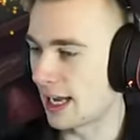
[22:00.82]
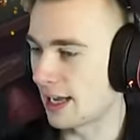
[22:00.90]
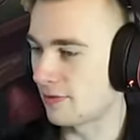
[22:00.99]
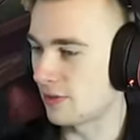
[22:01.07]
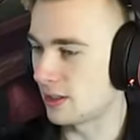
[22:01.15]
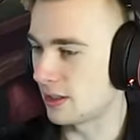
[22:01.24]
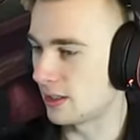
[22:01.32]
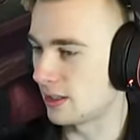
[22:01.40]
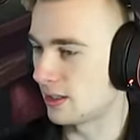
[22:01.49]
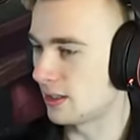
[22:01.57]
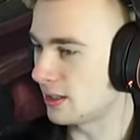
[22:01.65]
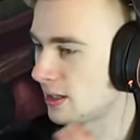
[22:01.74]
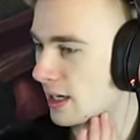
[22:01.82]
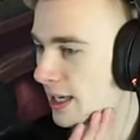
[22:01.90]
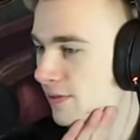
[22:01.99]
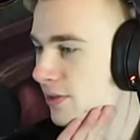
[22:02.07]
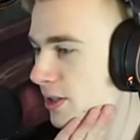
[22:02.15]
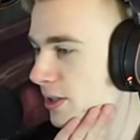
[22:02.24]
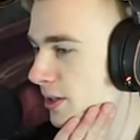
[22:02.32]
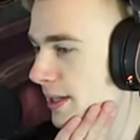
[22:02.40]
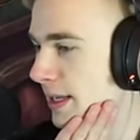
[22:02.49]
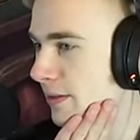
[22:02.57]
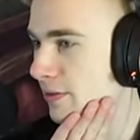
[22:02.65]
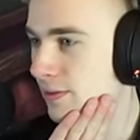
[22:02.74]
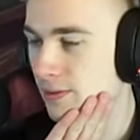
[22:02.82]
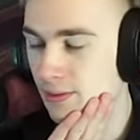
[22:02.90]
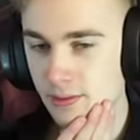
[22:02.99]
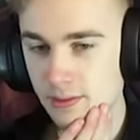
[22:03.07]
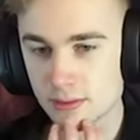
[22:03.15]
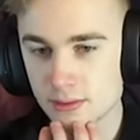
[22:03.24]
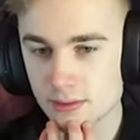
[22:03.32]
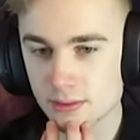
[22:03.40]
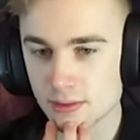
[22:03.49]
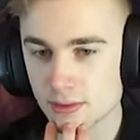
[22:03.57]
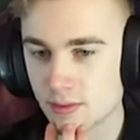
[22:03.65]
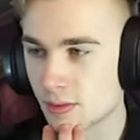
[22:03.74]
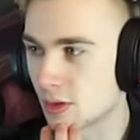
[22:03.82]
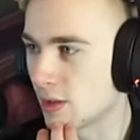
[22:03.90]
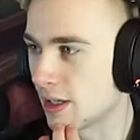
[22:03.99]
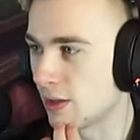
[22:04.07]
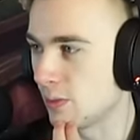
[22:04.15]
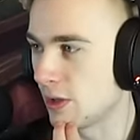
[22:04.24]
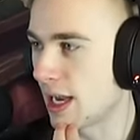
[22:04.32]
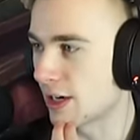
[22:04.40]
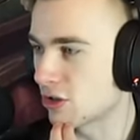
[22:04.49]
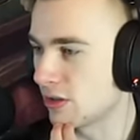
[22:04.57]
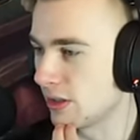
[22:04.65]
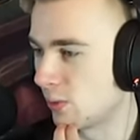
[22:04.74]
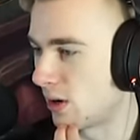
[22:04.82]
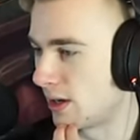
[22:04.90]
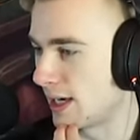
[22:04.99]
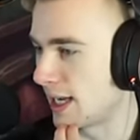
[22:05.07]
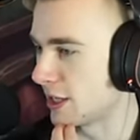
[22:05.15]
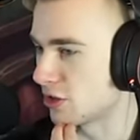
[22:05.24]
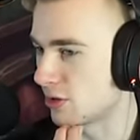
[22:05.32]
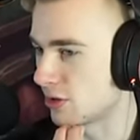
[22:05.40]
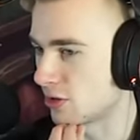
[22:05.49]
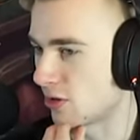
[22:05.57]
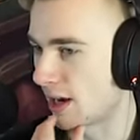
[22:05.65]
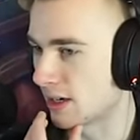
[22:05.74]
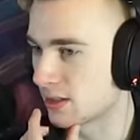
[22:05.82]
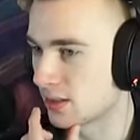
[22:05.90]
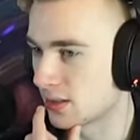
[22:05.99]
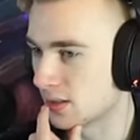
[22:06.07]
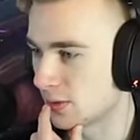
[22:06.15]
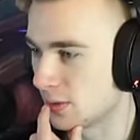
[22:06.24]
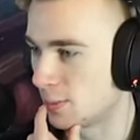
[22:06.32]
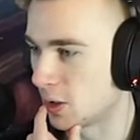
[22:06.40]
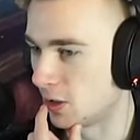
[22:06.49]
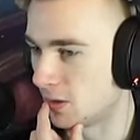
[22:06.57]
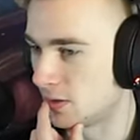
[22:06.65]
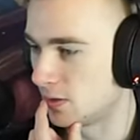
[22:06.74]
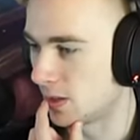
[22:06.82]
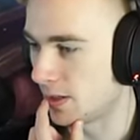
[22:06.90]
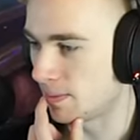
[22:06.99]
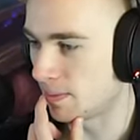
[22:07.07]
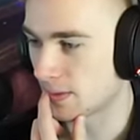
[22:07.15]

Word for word: have the I have the glaive. So like we actually want extra strikes with Bard, right?